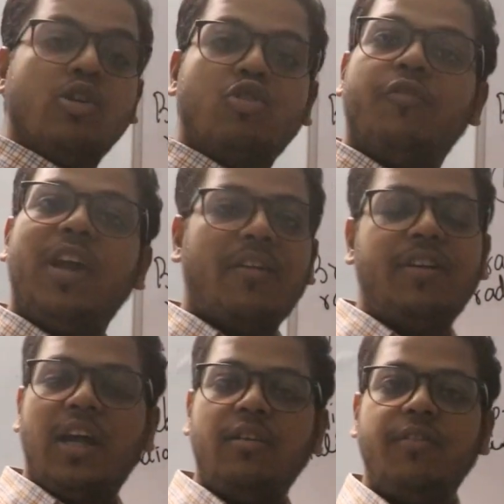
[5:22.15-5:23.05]
So we have
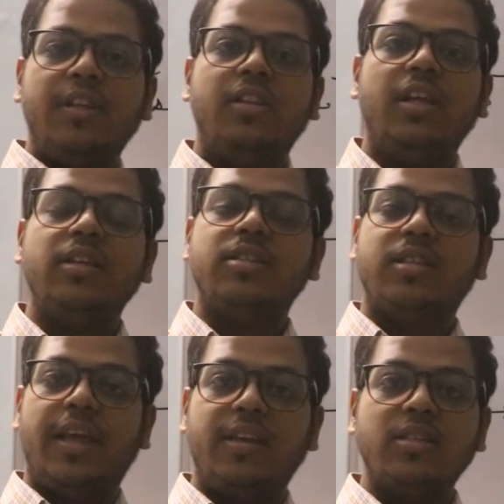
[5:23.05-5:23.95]
done with these
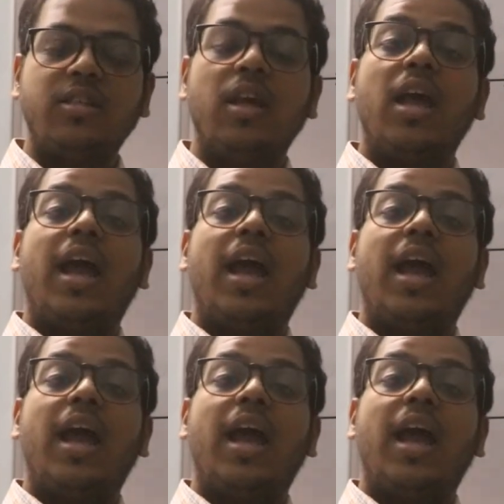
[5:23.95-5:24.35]
things,